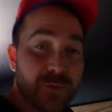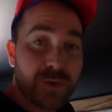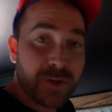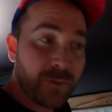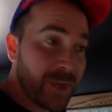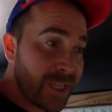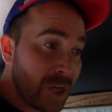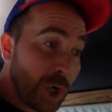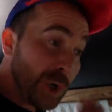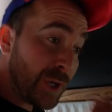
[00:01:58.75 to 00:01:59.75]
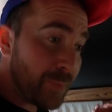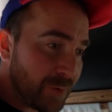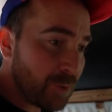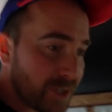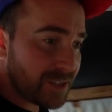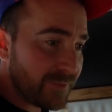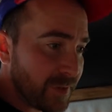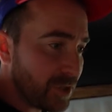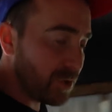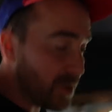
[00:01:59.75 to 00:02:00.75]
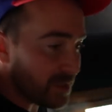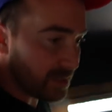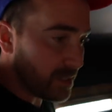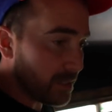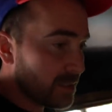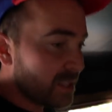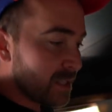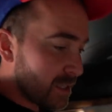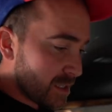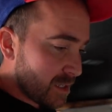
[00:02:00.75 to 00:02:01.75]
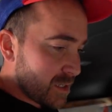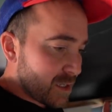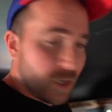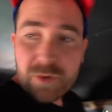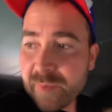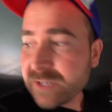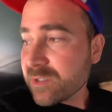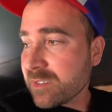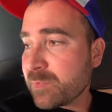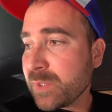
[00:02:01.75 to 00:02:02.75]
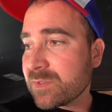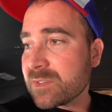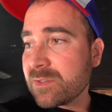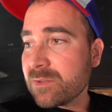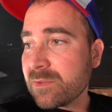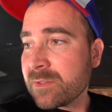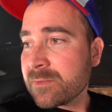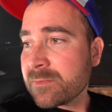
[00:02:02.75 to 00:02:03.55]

you want to win, hurry up and watch that video because, I'm actually supposed to